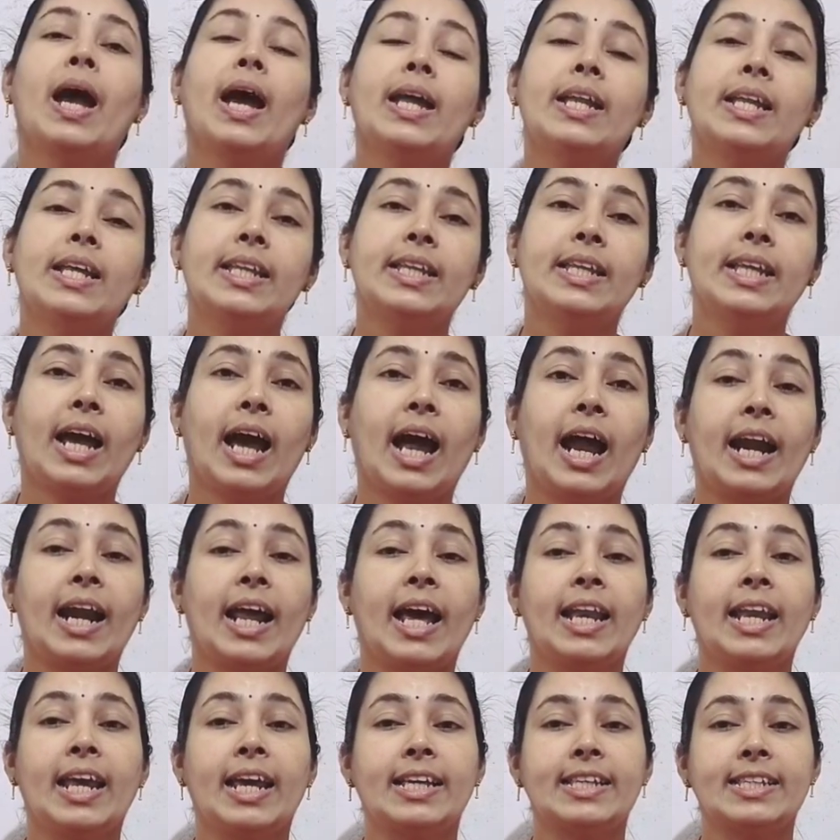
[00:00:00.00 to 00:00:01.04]
And it had
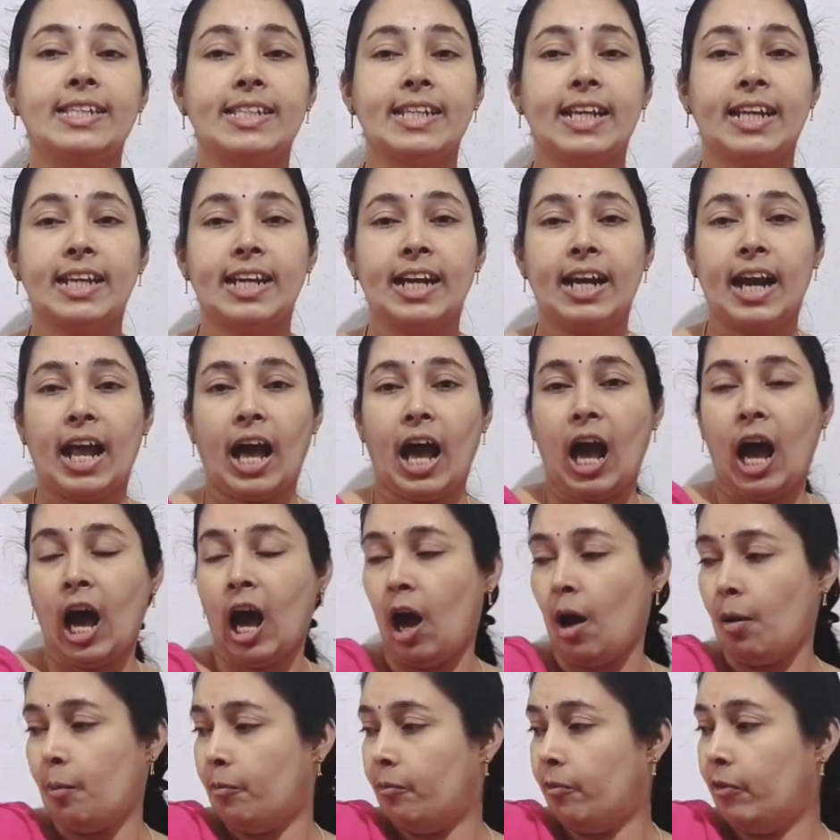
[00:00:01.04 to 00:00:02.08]
an extended
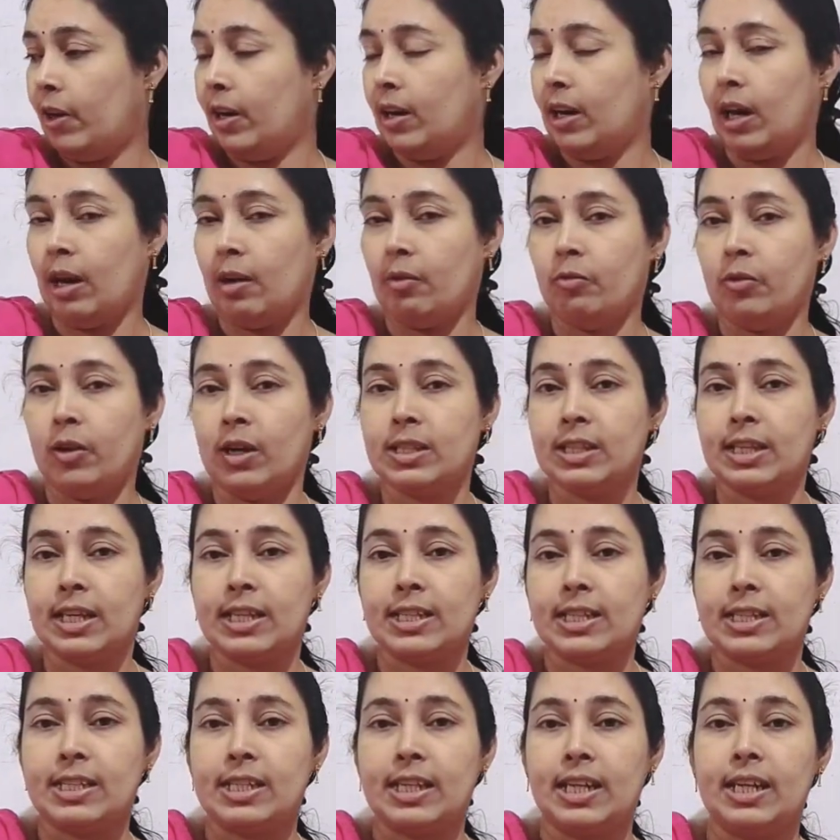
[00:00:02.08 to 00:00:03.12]
arm. One arm was
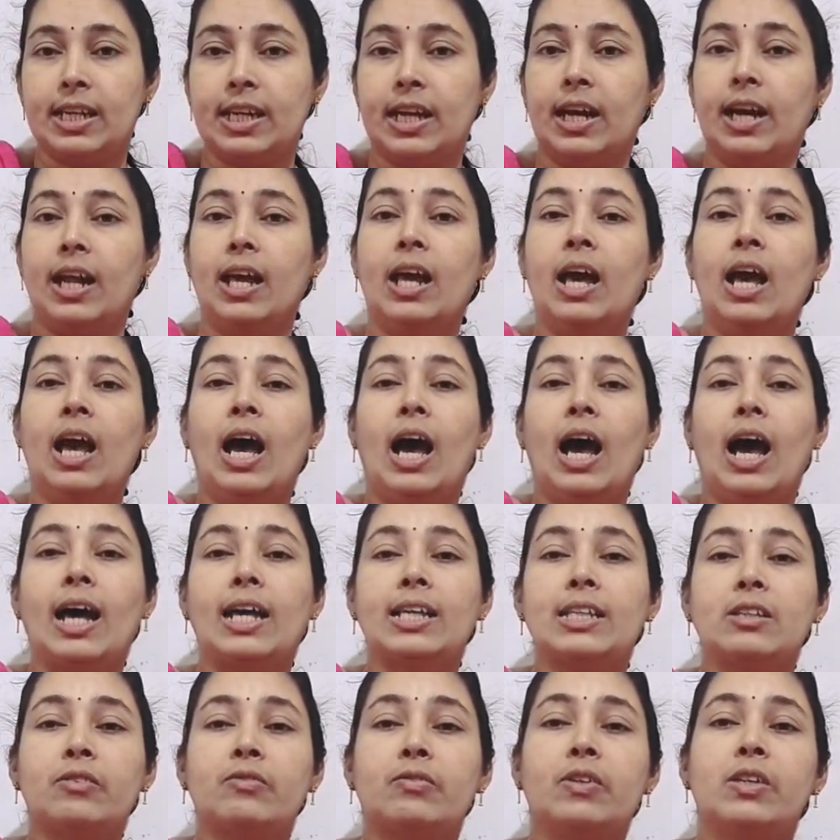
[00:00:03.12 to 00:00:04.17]
extended
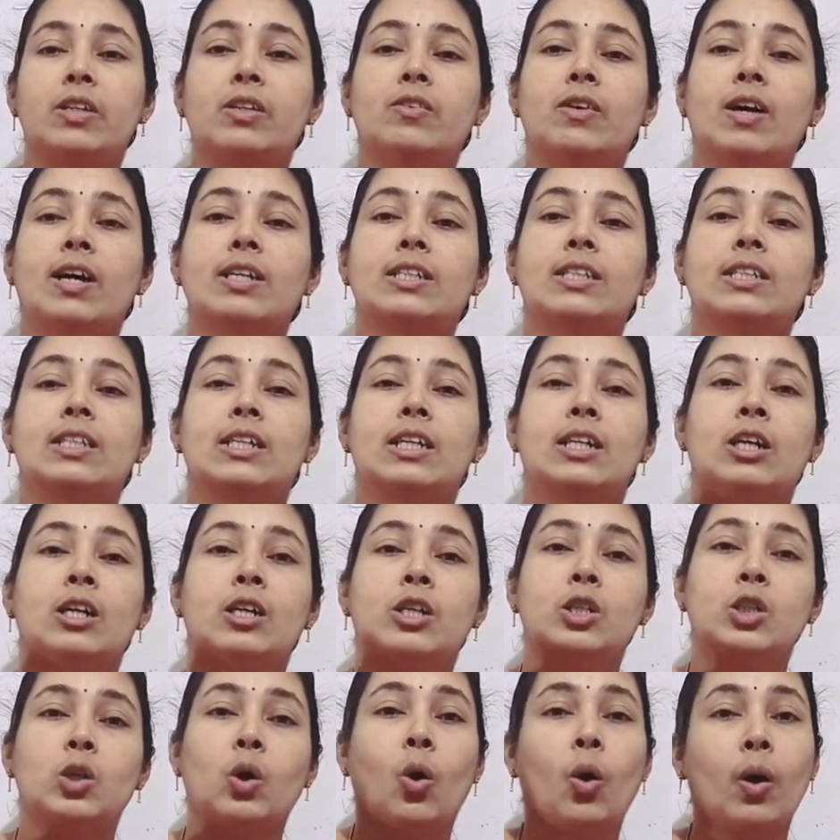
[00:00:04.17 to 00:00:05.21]
as if it was
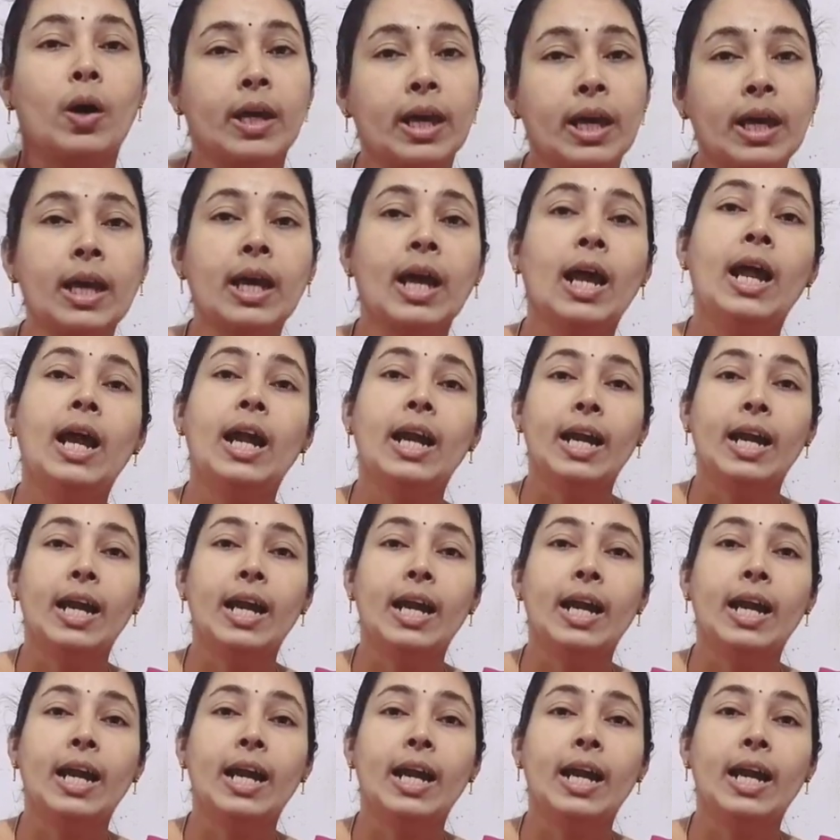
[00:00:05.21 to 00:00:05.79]
showing